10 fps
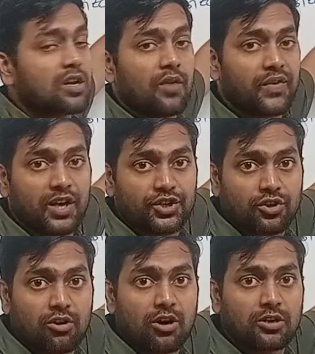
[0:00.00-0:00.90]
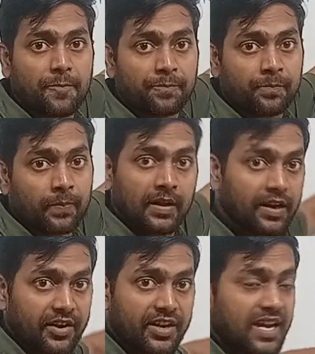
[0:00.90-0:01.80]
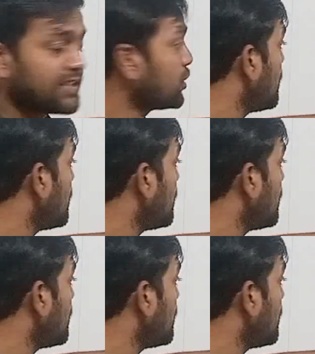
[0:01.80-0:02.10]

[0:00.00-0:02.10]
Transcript: configuration or not? It regains